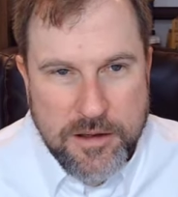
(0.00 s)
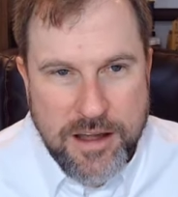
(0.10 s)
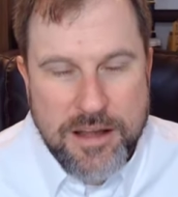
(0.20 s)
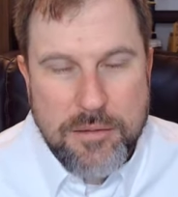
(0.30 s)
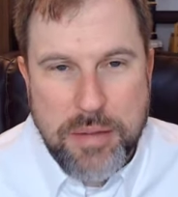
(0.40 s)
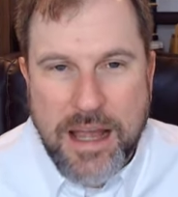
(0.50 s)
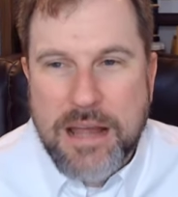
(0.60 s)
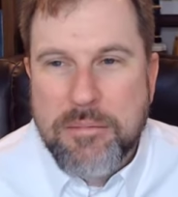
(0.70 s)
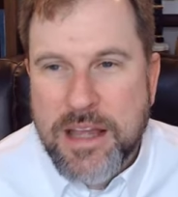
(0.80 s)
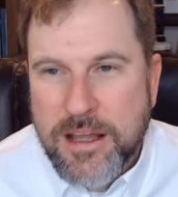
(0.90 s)
Hey,
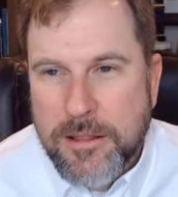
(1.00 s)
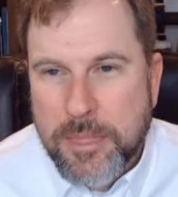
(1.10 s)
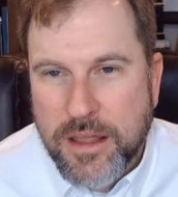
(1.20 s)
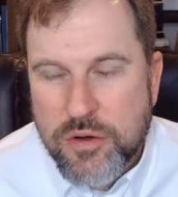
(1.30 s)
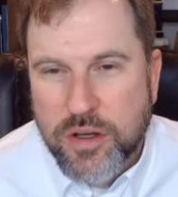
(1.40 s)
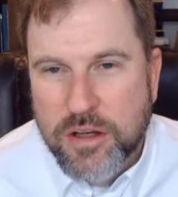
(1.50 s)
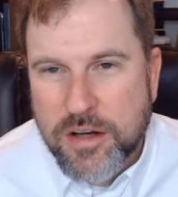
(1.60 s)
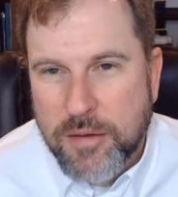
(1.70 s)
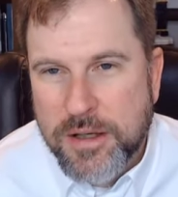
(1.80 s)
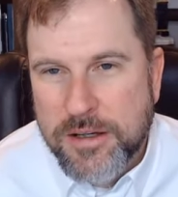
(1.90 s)
pay me. You can
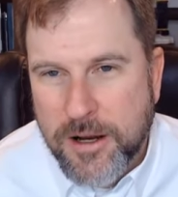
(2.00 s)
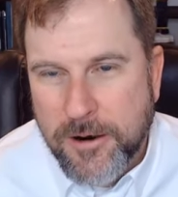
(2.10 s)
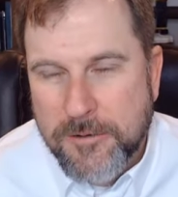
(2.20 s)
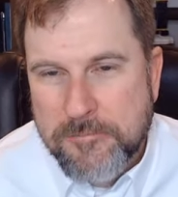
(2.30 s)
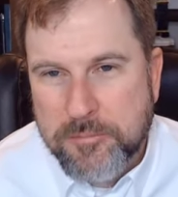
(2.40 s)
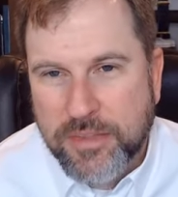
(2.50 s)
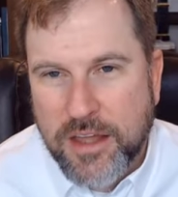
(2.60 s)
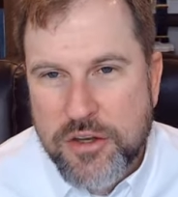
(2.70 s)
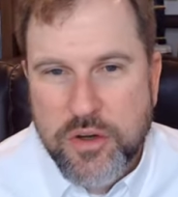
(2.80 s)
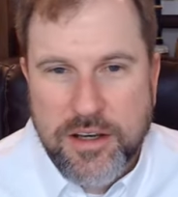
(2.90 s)
come in here
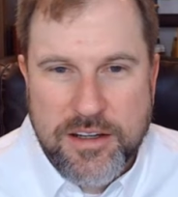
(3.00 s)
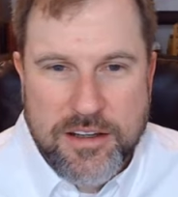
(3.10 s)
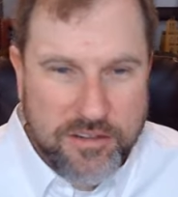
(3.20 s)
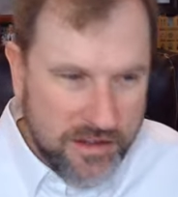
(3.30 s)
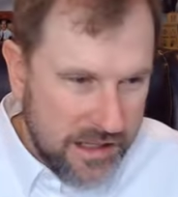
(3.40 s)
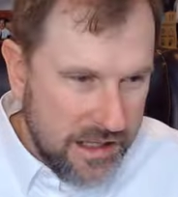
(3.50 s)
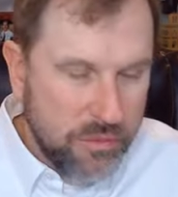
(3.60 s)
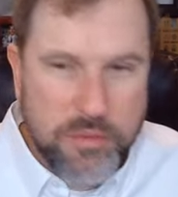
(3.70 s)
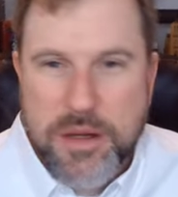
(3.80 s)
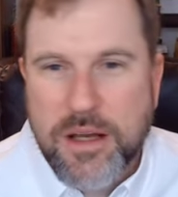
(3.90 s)
and you can eat
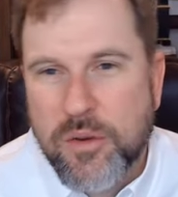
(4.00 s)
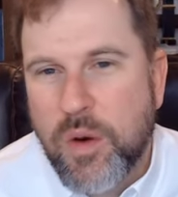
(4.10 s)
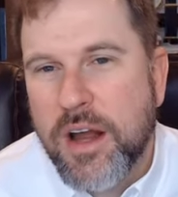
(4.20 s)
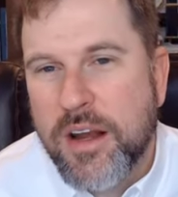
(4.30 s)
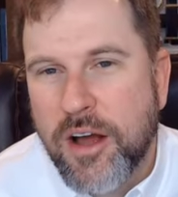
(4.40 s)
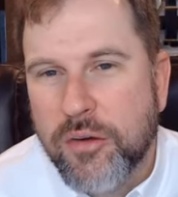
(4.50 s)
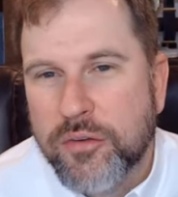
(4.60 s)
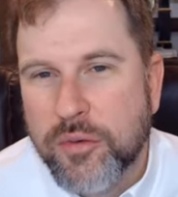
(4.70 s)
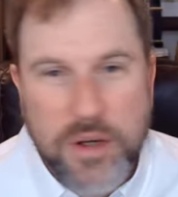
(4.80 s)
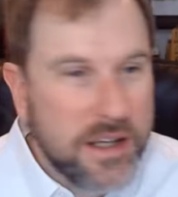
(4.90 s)
with me in the White
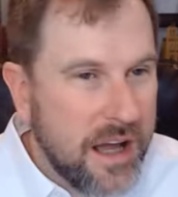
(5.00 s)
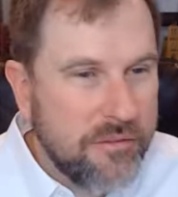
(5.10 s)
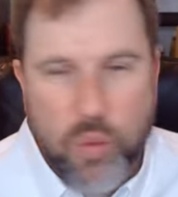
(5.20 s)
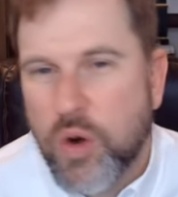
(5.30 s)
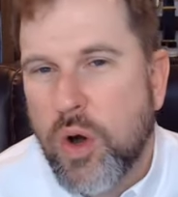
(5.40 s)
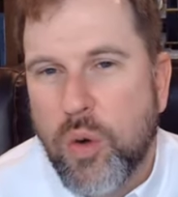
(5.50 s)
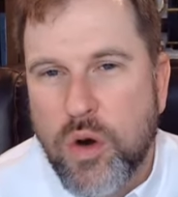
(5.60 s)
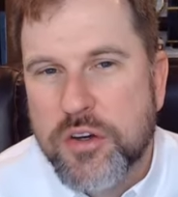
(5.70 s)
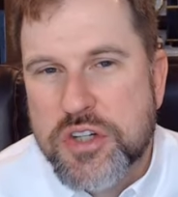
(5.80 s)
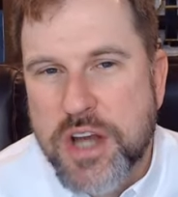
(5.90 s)
House and we can have a
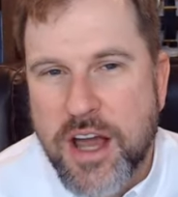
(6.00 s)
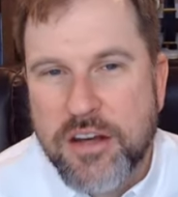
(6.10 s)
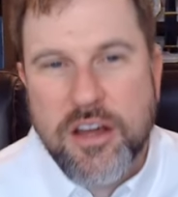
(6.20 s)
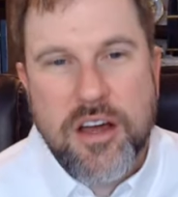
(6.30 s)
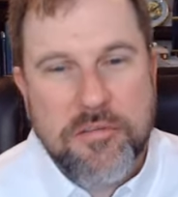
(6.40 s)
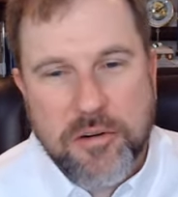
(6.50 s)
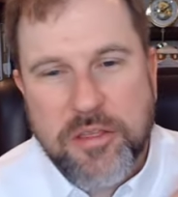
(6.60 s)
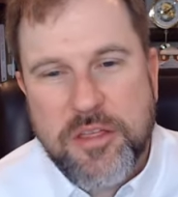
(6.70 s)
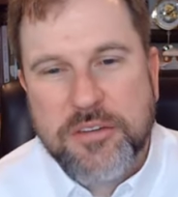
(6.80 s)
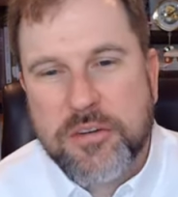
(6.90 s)
one-on-one chat for
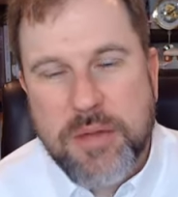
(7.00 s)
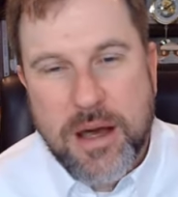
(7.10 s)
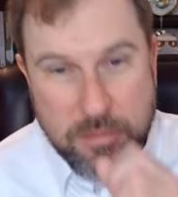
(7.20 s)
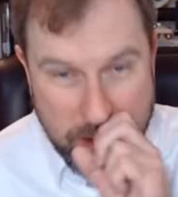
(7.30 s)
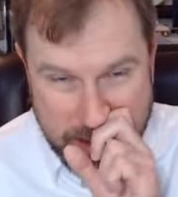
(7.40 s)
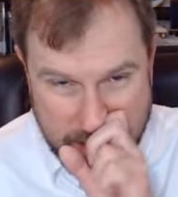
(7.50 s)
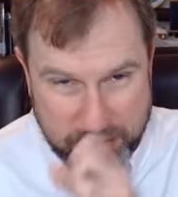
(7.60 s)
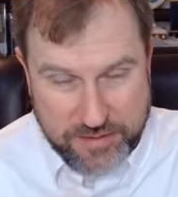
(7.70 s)
this amount of money.